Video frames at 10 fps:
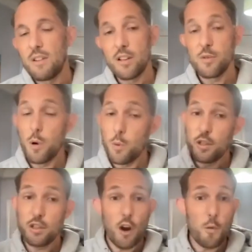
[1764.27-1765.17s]
If it doesn't work,
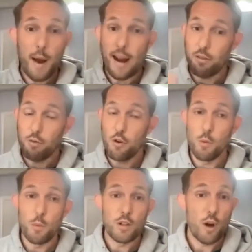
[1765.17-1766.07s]
we just go back through
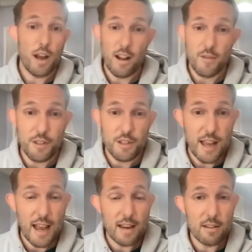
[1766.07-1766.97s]
and we try and
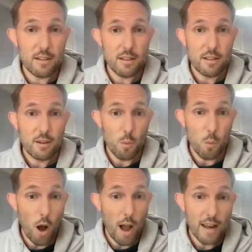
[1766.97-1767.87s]
understand
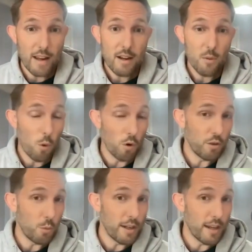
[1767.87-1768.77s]
why,
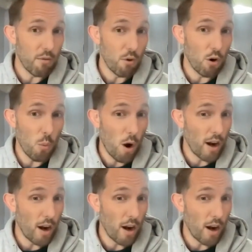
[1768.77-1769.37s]
what did we get wrong?